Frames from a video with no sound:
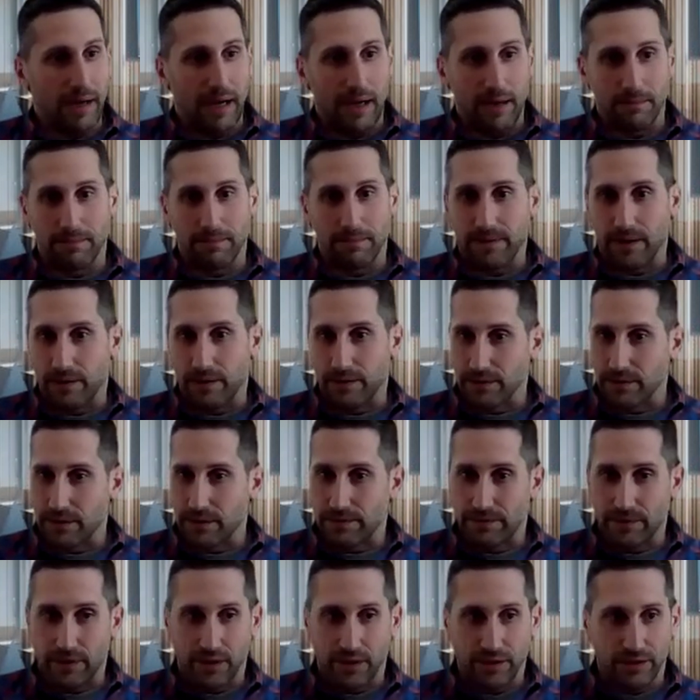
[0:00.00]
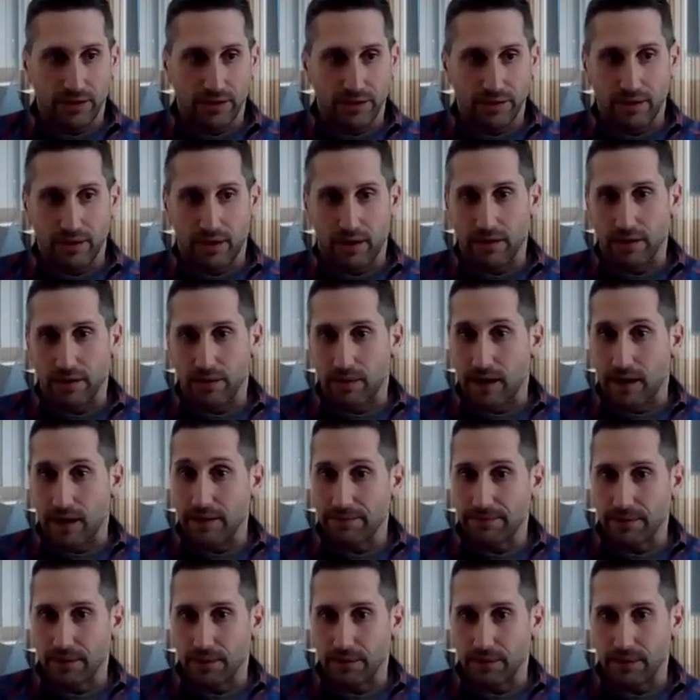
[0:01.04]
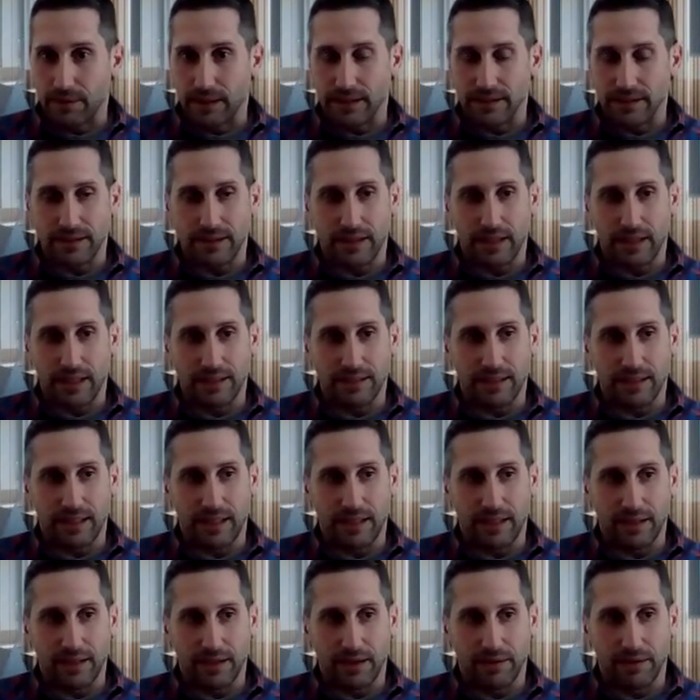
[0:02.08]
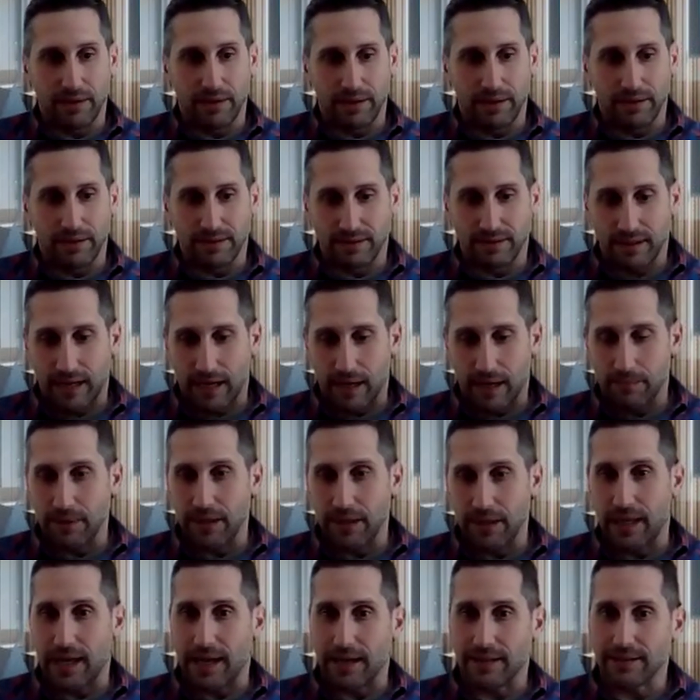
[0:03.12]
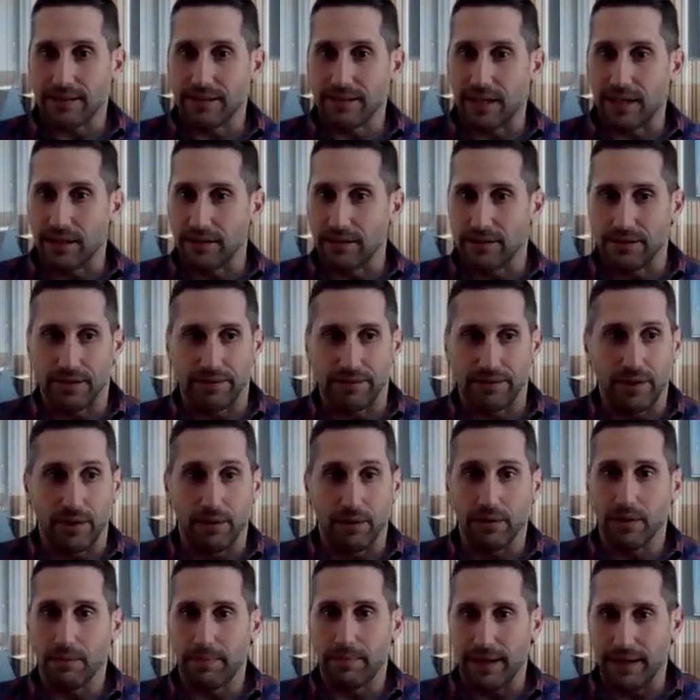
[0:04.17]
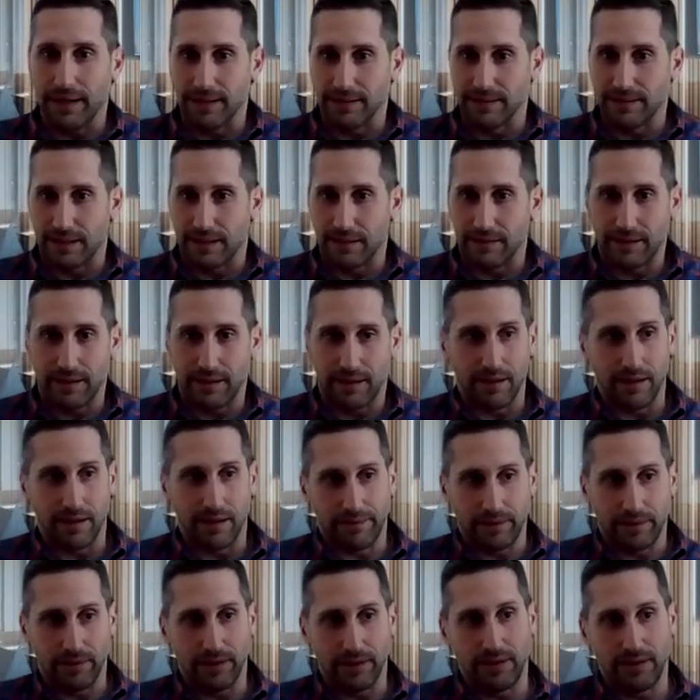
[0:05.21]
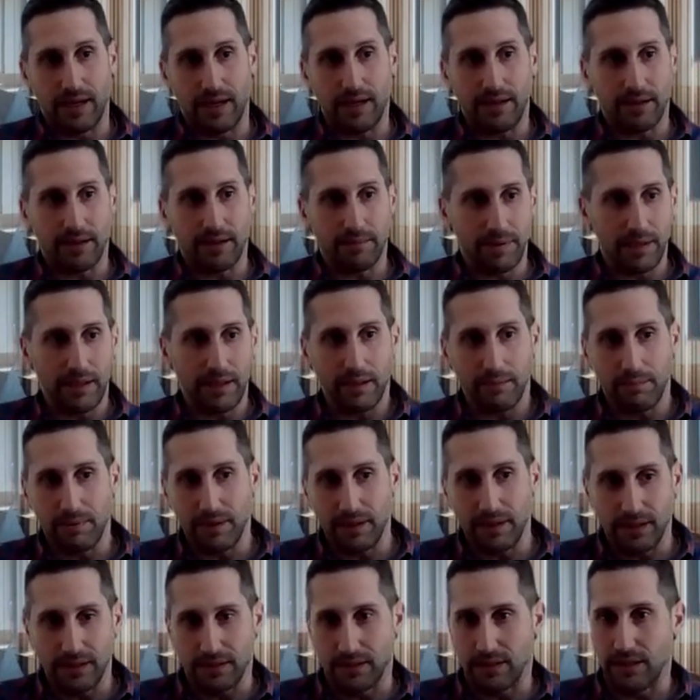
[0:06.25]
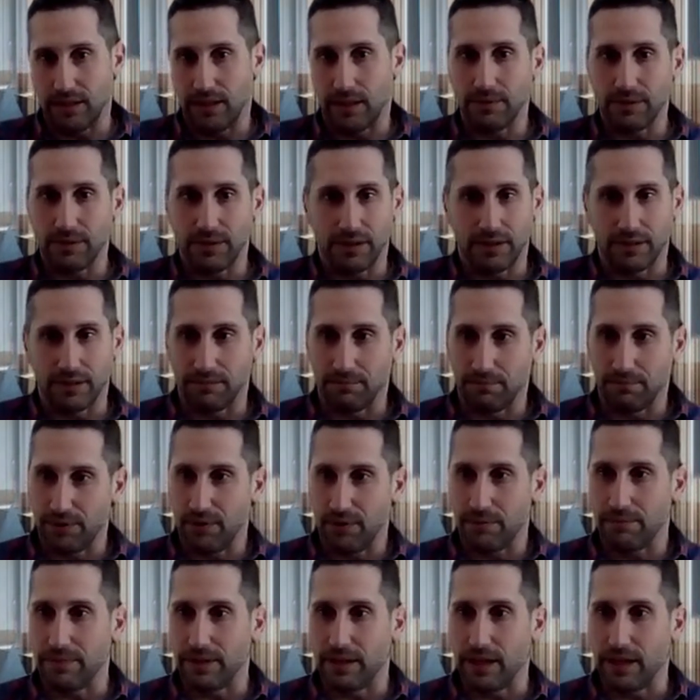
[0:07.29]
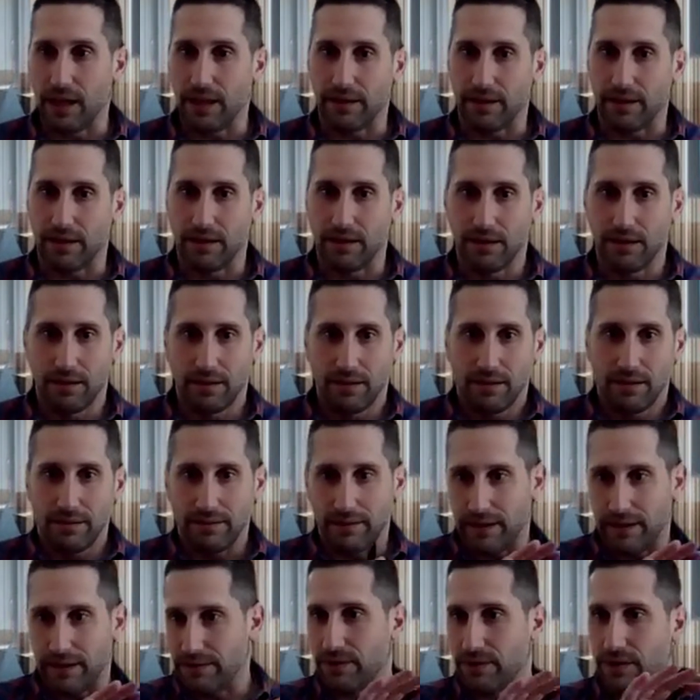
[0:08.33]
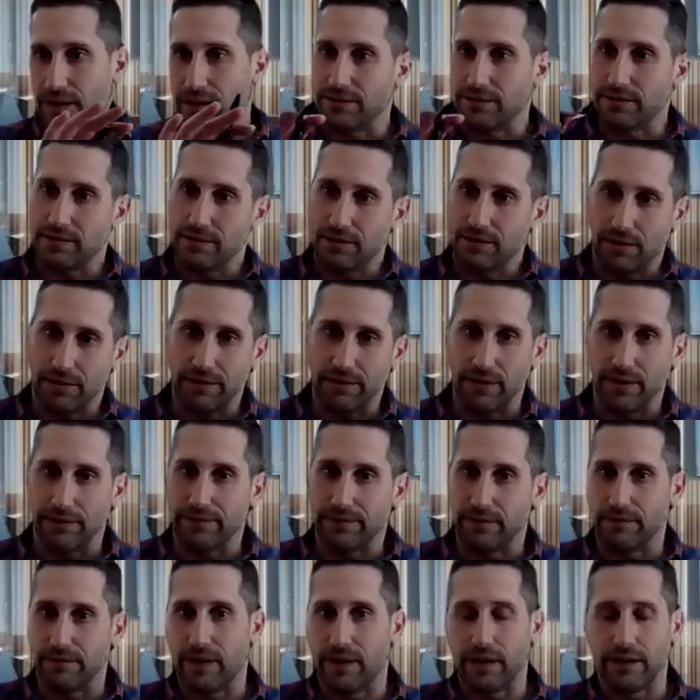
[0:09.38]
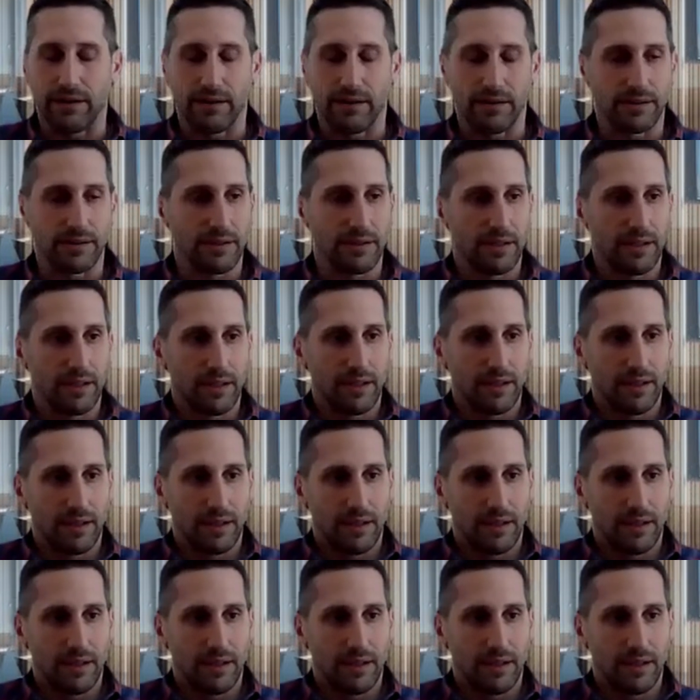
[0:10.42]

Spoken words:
bottom funnel conversion ROI focused. And I said, there's how many X sellers of yoga pants out there, and if you were to take the PDPs and the images and put them together right across all the different vendors,